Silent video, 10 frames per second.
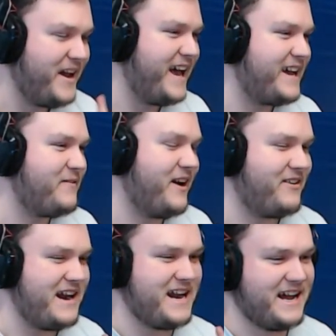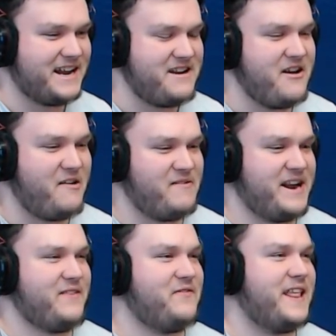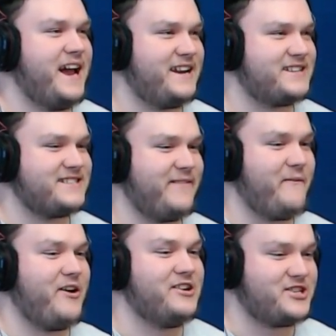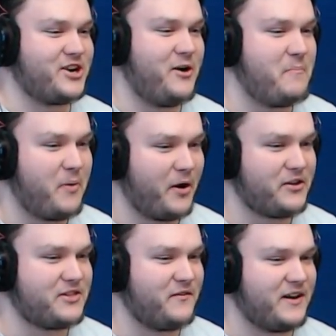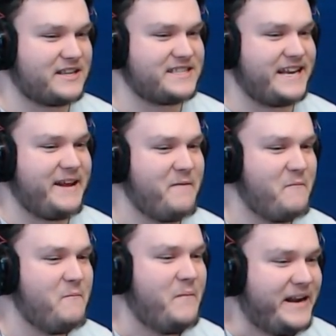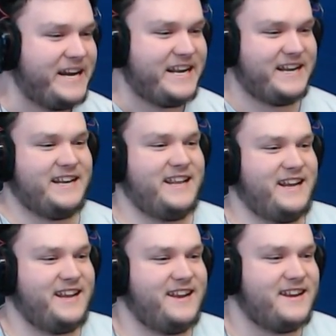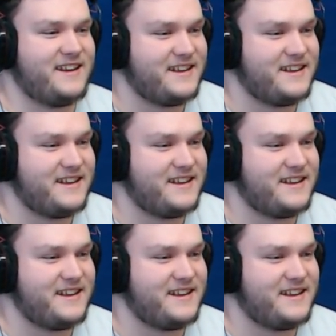Feel like we're uh, not ready for that because it one-shot both of us immediately.